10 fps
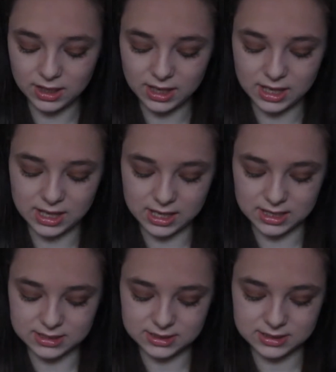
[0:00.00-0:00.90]

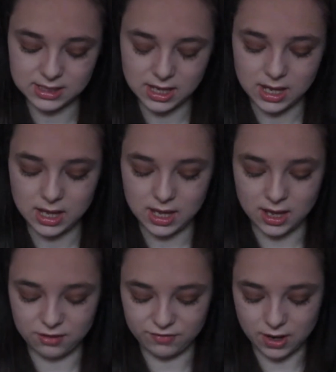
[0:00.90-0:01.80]
is
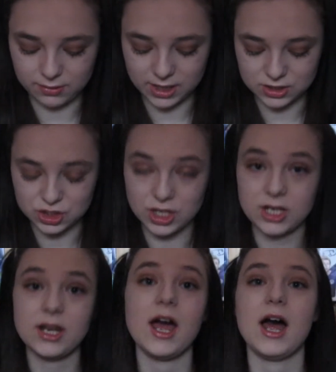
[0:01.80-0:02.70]
a
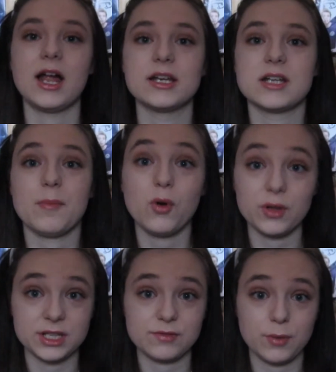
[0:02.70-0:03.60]
foundation, and I bought
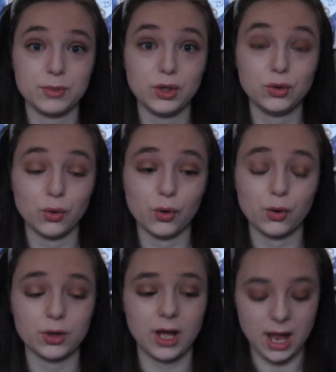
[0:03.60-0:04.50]
this from New
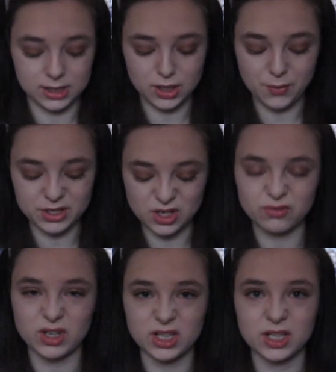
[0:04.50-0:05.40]
York, and I know I don't
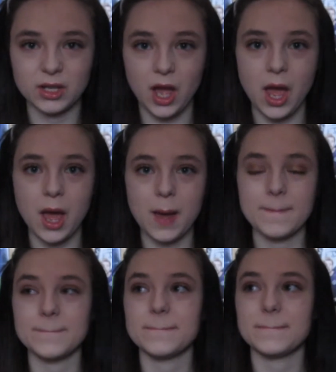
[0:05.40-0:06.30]
really
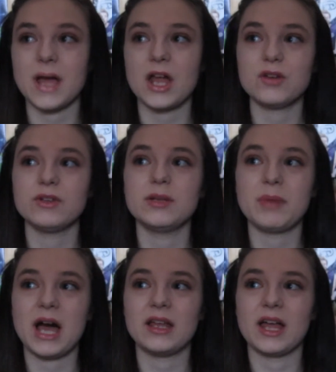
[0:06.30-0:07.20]

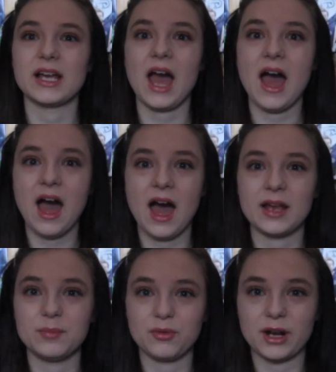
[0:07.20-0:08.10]
buy like
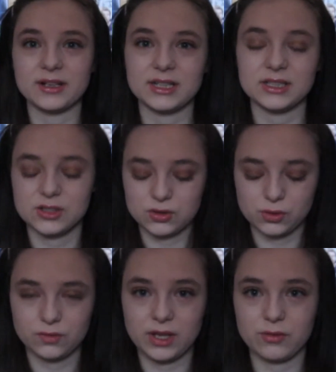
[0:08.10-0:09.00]
high branded
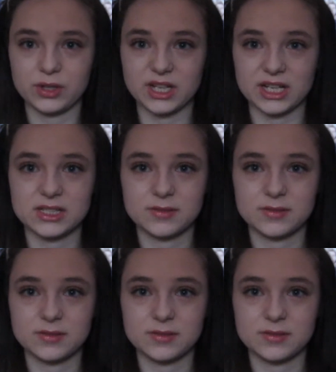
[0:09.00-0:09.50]
stuff, like really